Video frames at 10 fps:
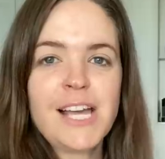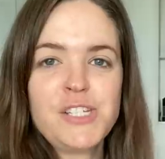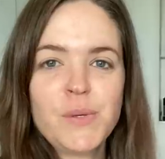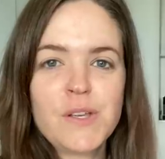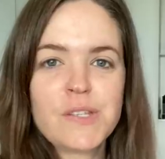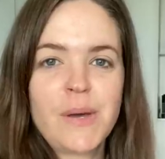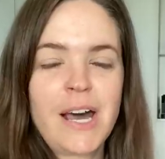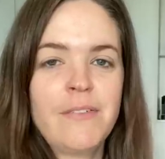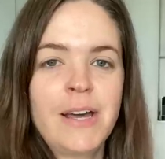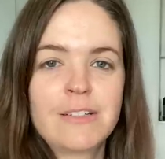I do also
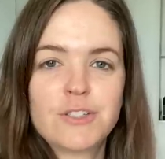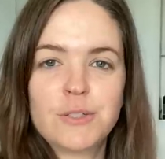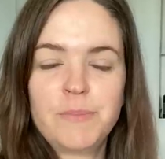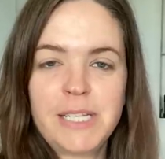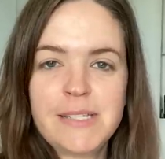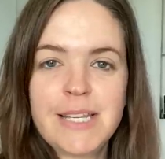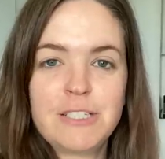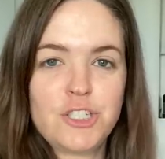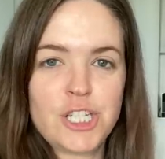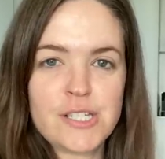have extra meats
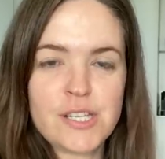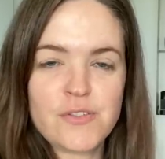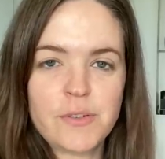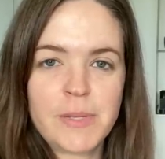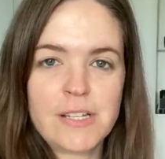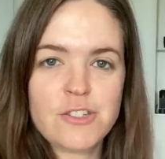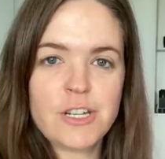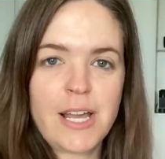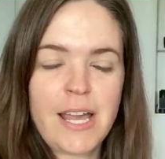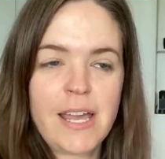and cheeses from
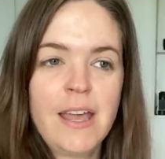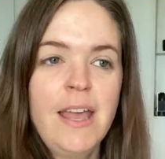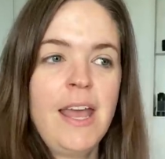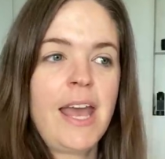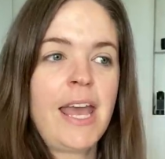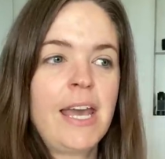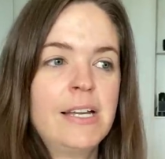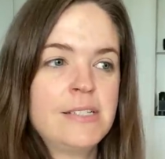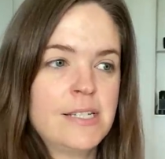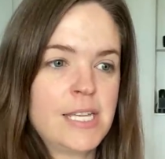yesterday
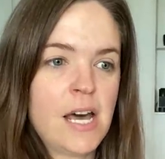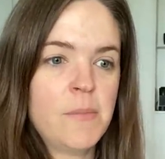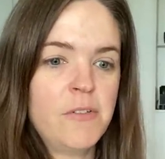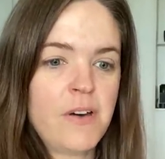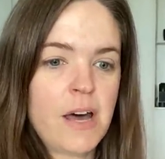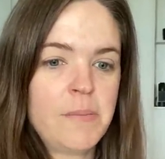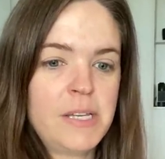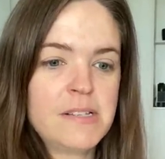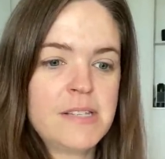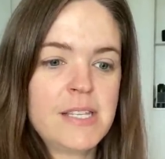and a tub of
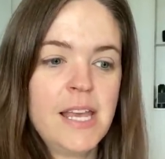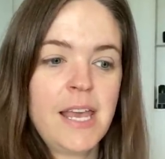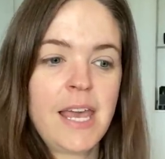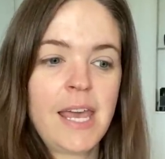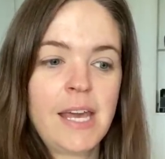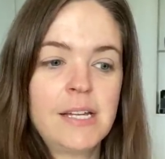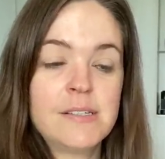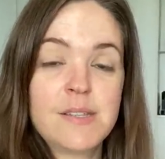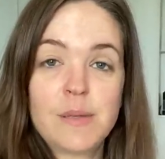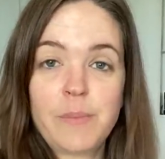hummus
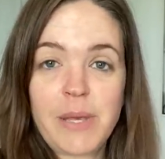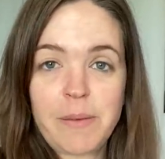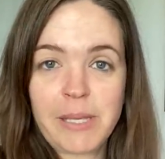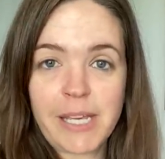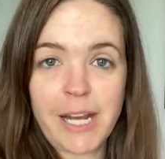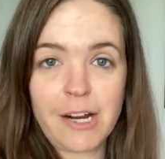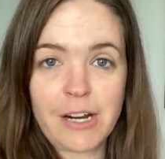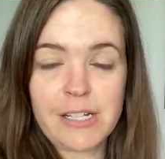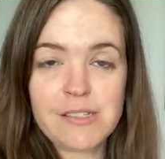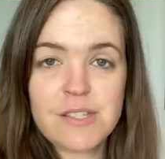and some baby
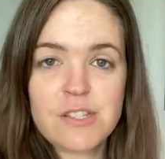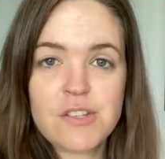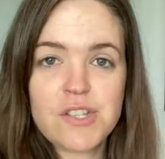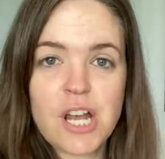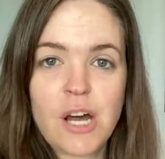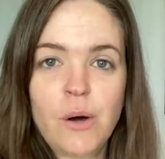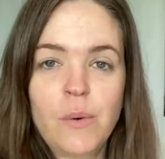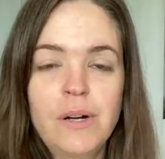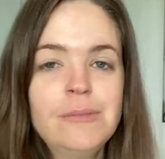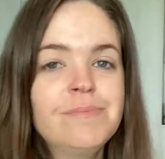carrots.
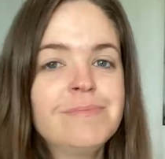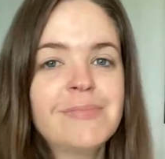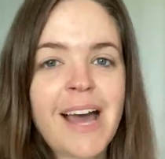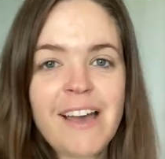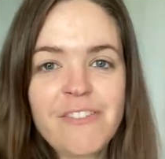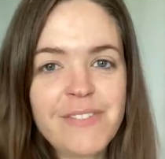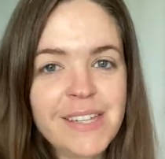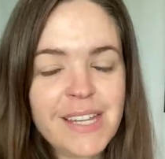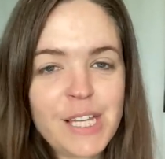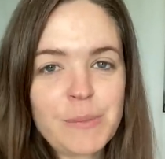So I feel
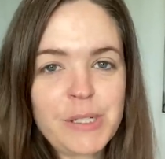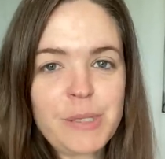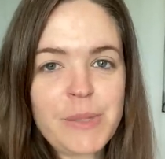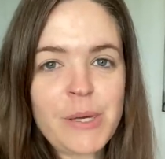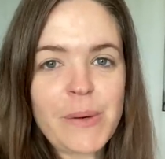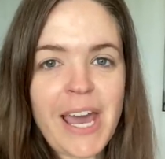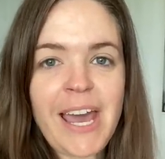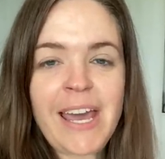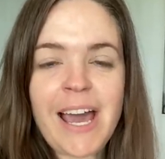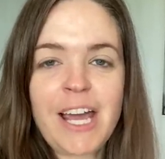like I'm gonna be
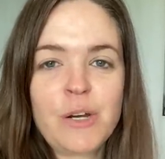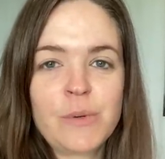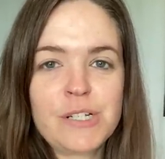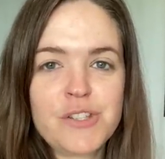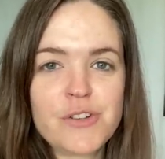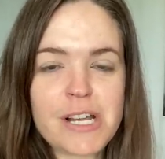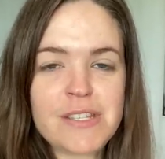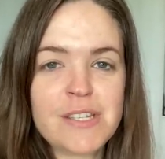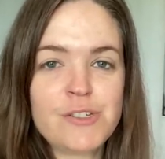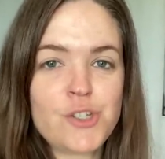okay. I don't wanna
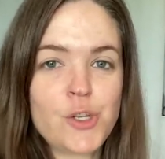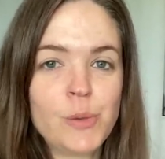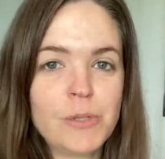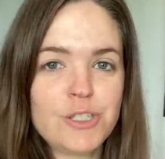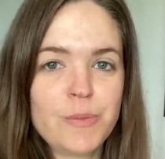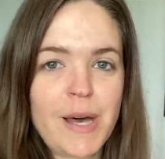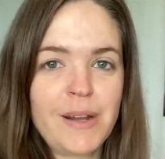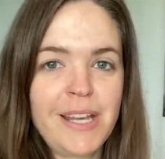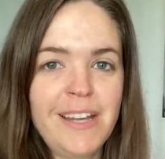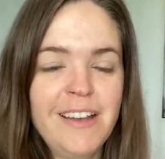stress too much
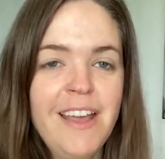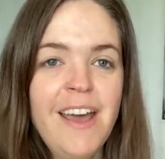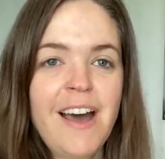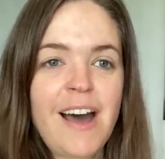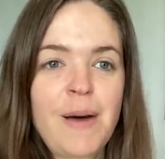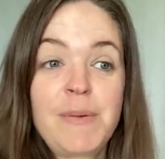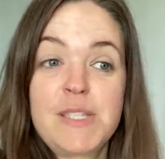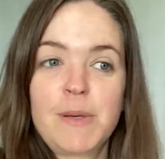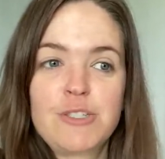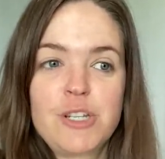about it, um,
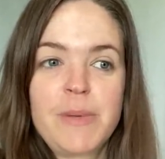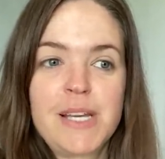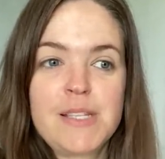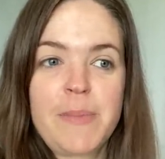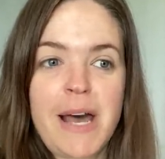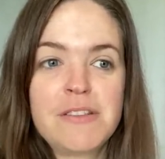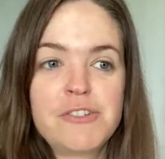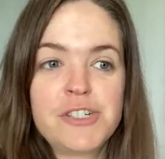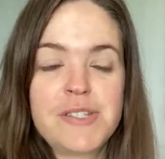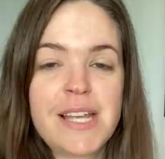especially because the
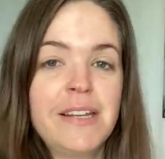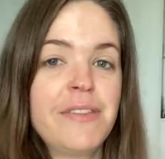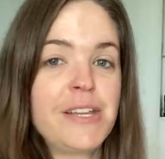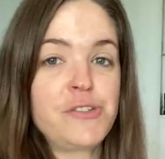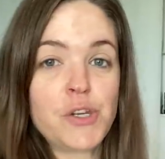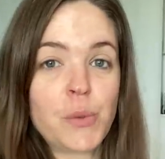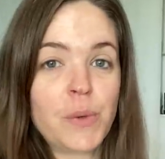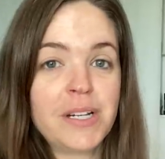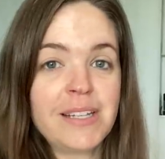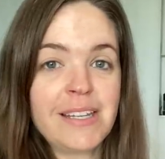passengers said they don't
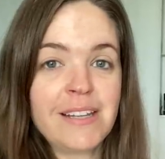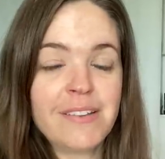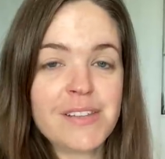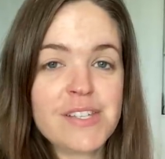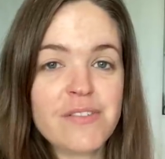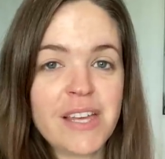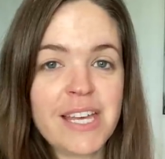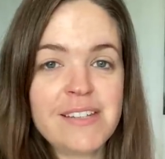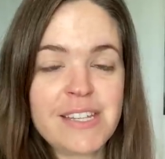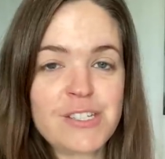wanna eat on this
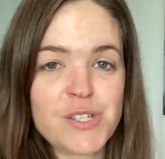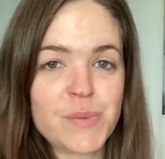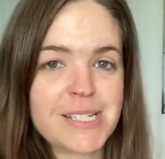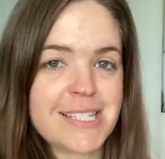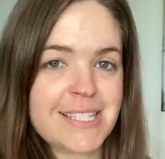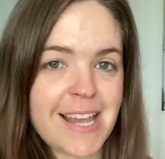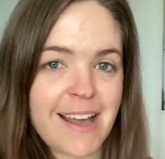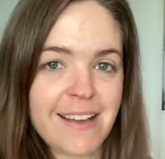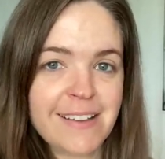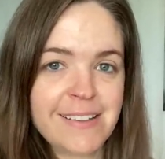flight, they just wanna
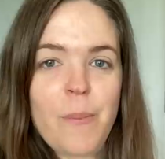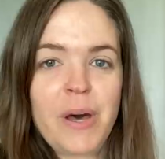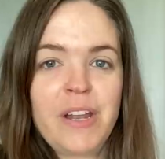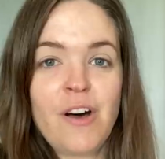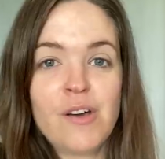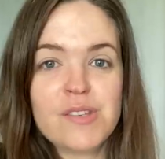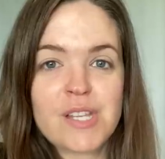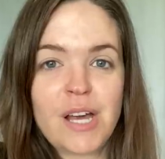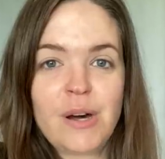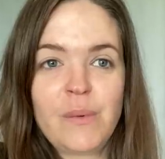snack. But
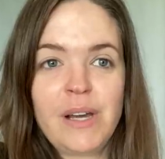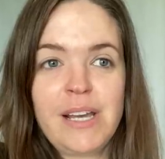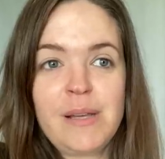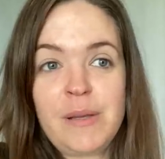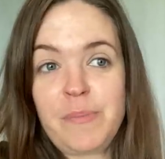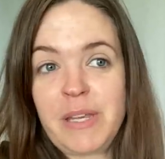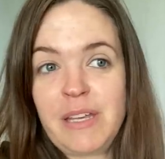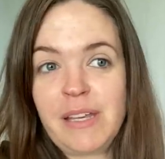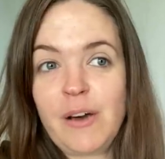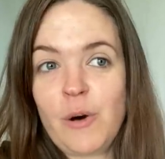also it
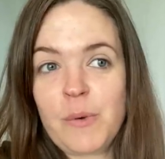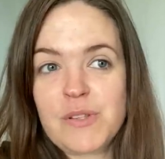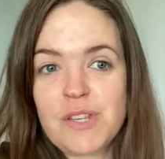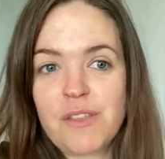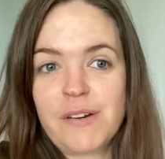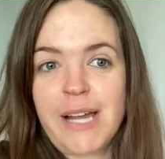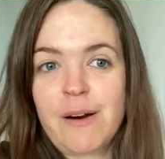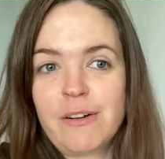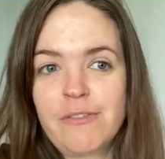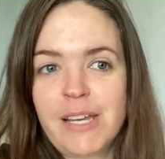being almost a three
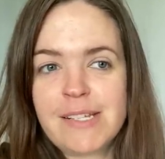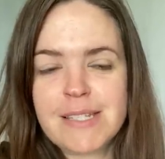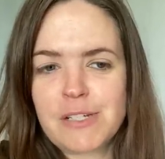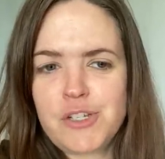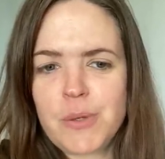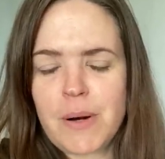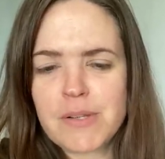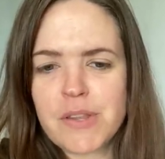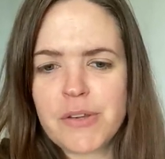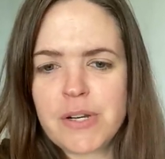hour flight, it's like two
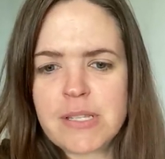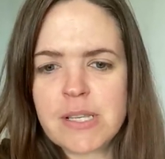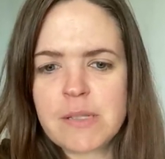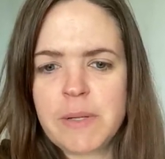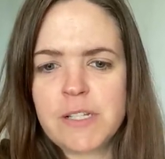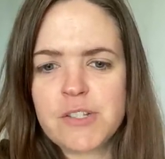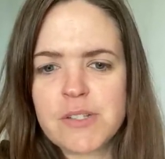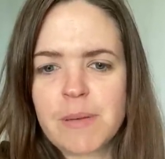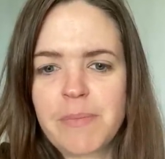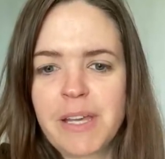hours and thirty-six minutes or
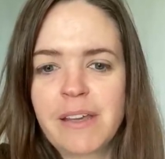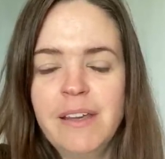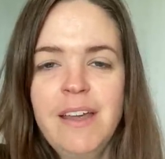something,